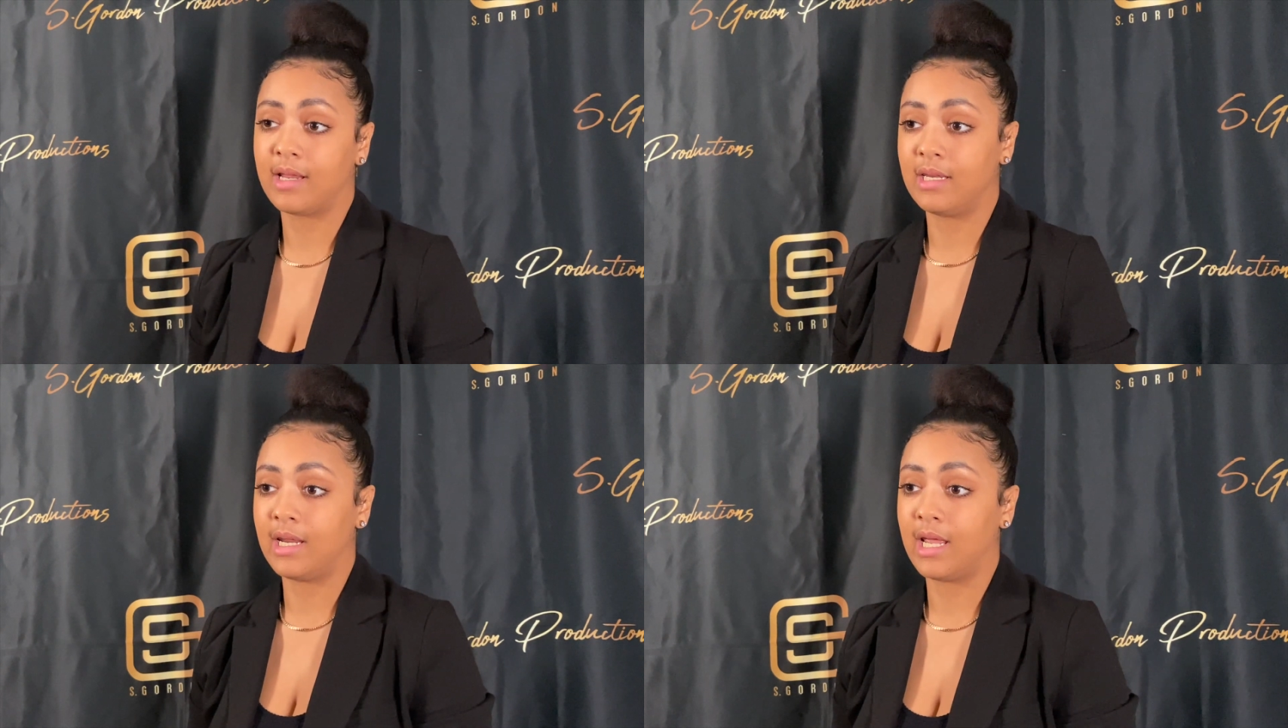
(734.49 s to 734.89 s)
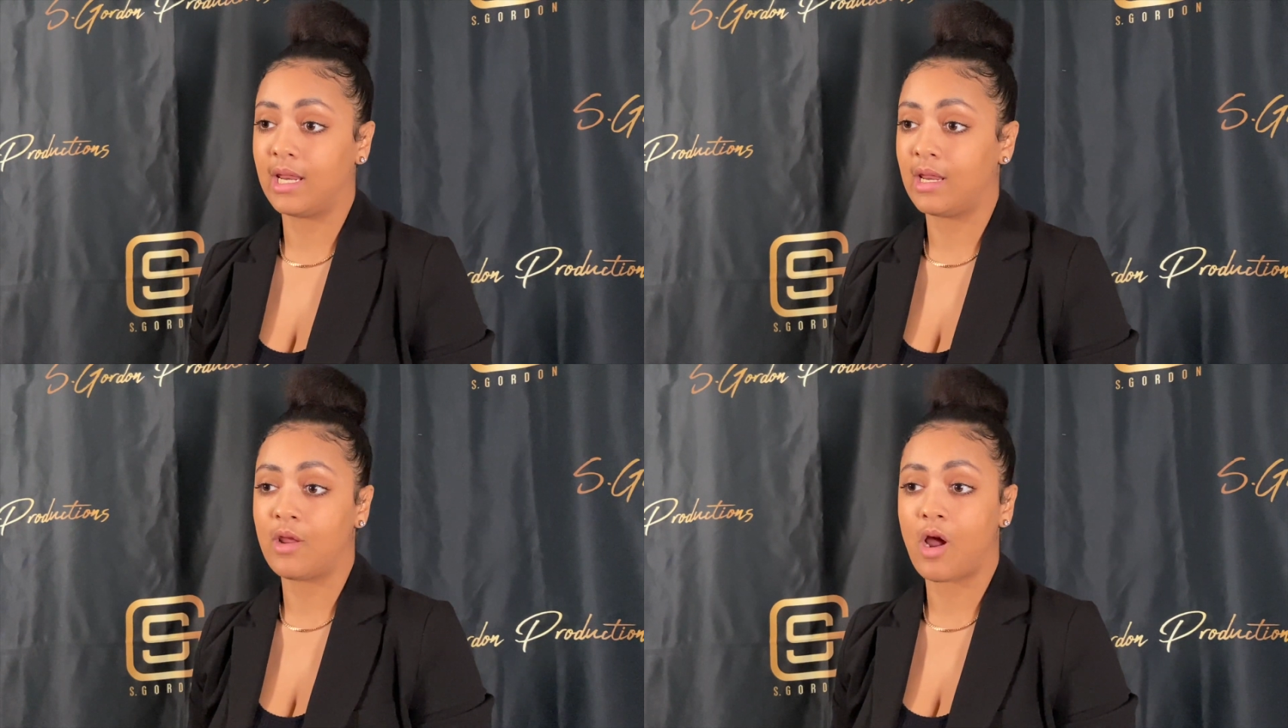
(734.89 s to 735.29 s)
and
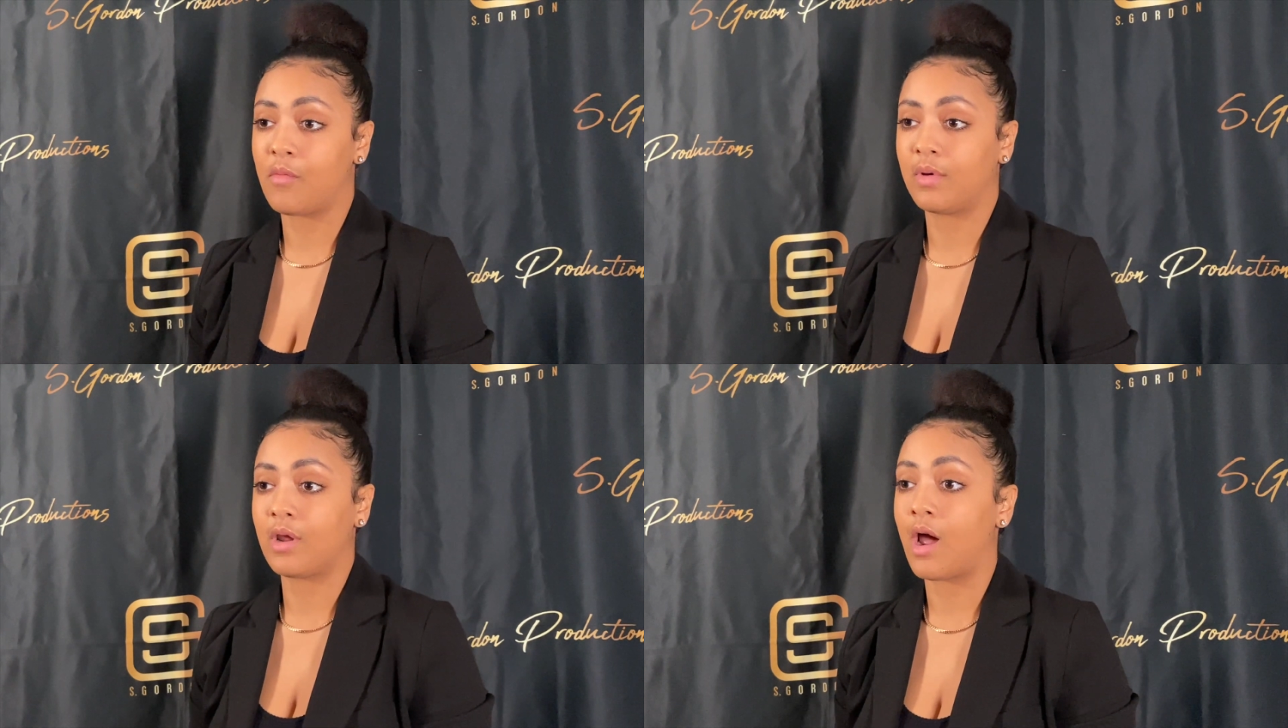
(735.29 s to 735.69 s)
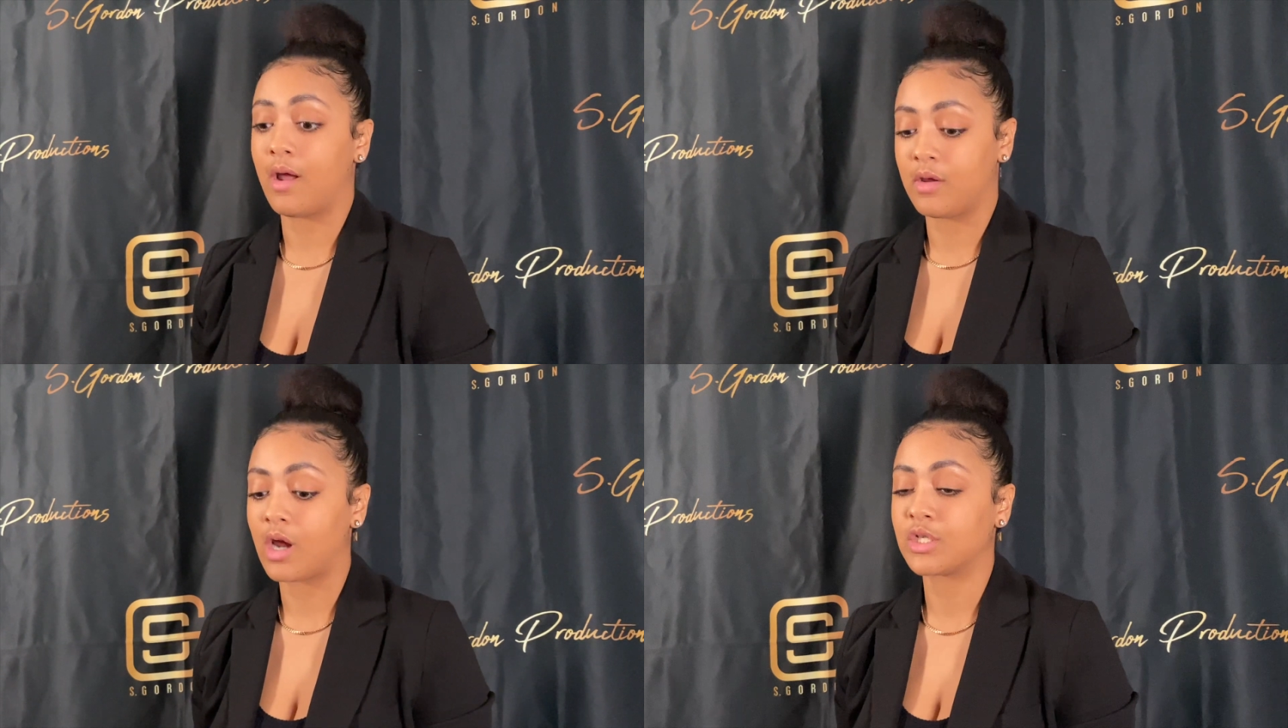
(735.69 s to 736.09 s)
then
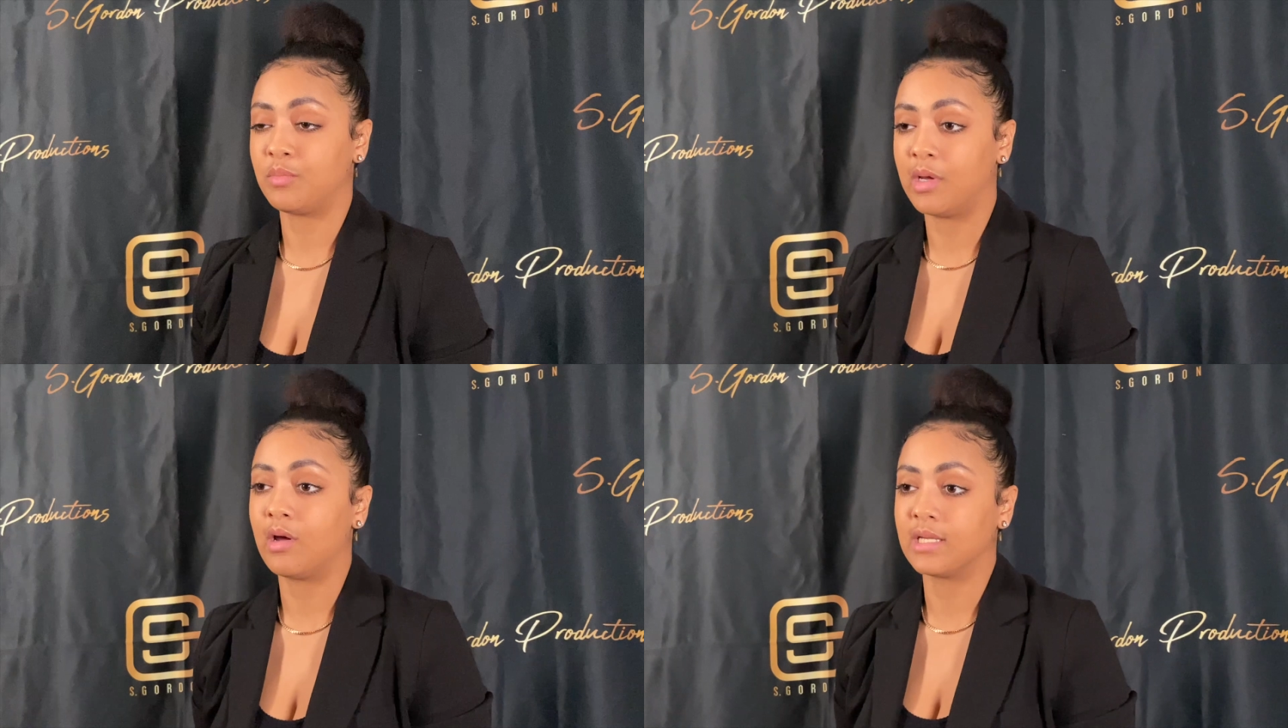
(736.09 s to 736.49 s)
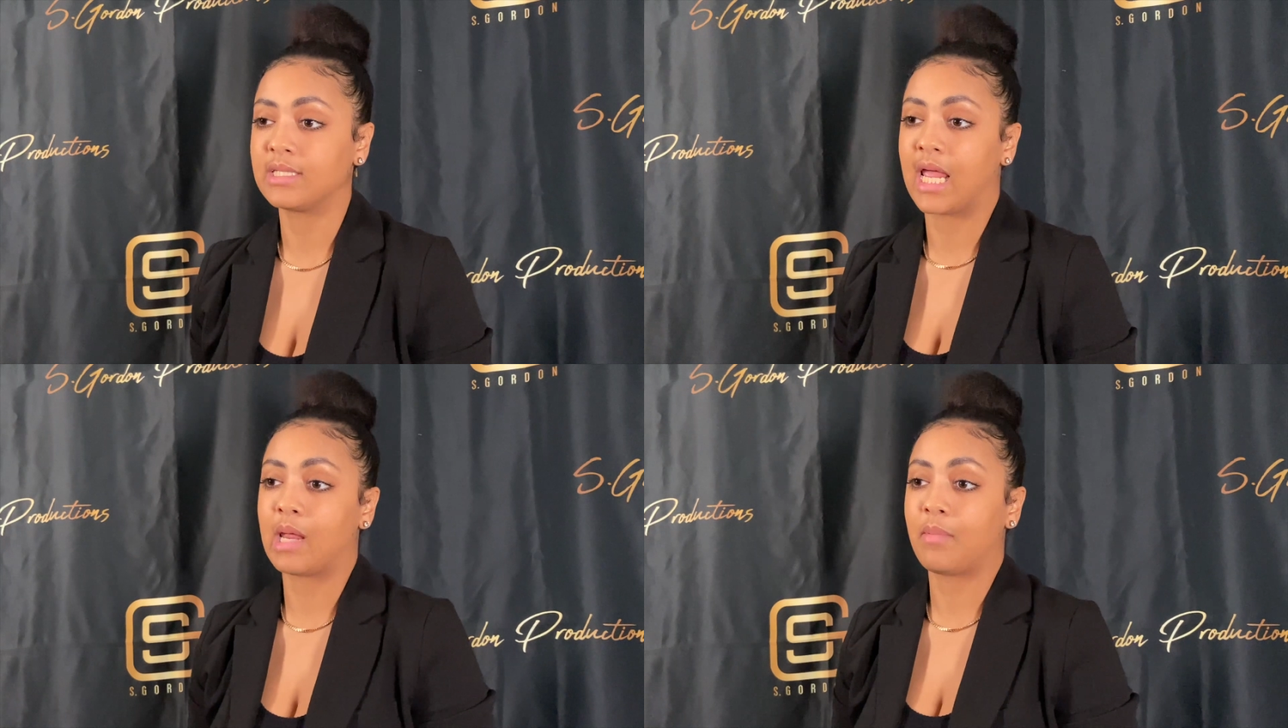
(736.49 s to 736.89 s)
y'all should be on the
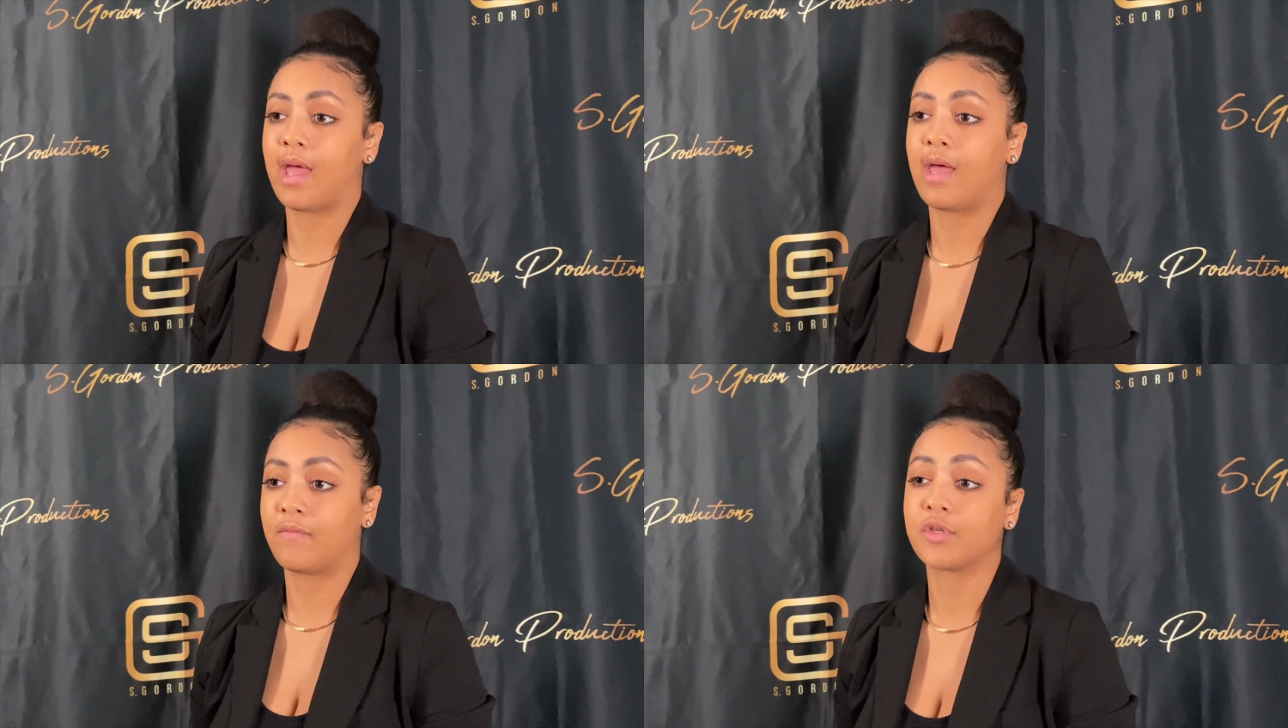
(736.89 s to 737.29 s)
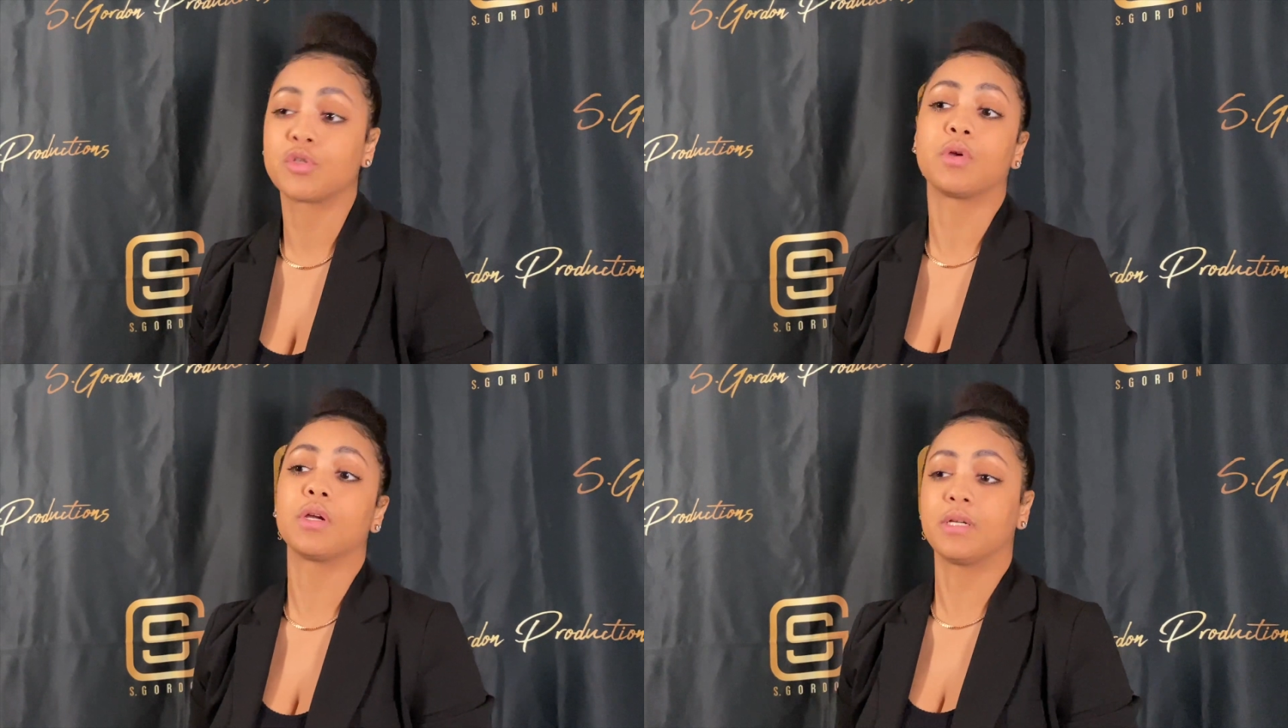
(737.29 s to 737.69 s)
same path for
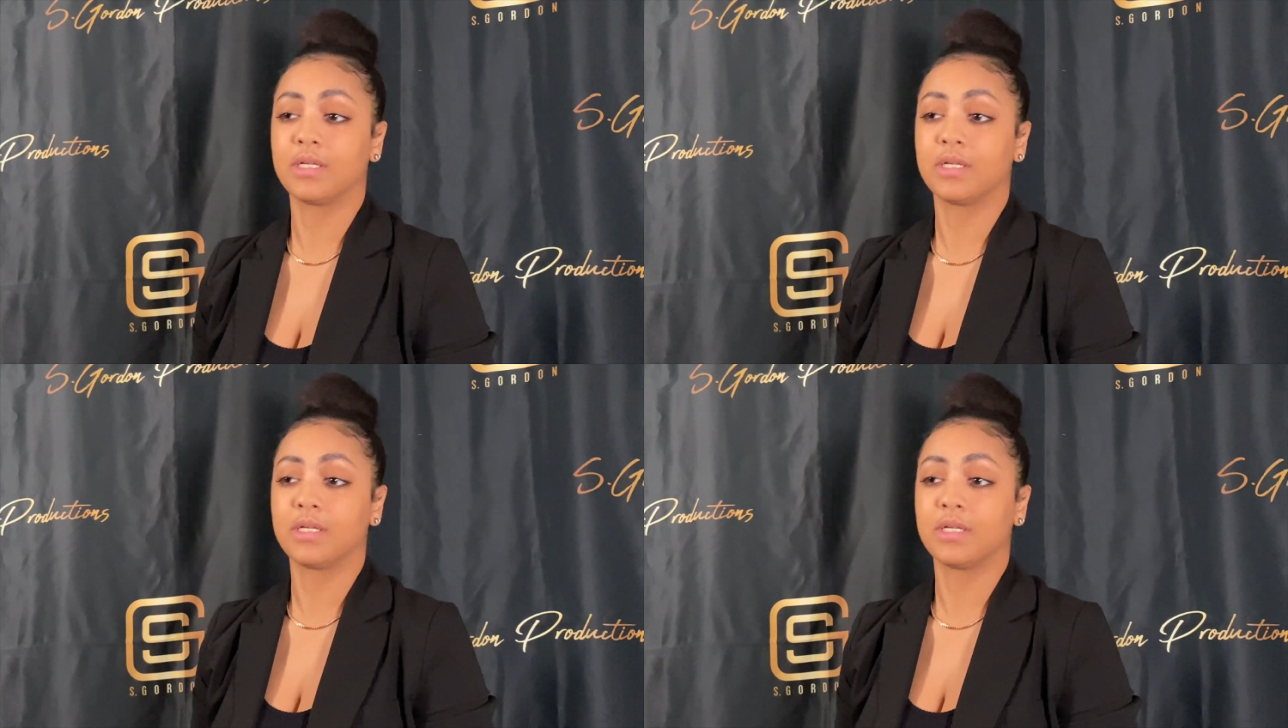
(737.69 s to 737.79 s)
sure.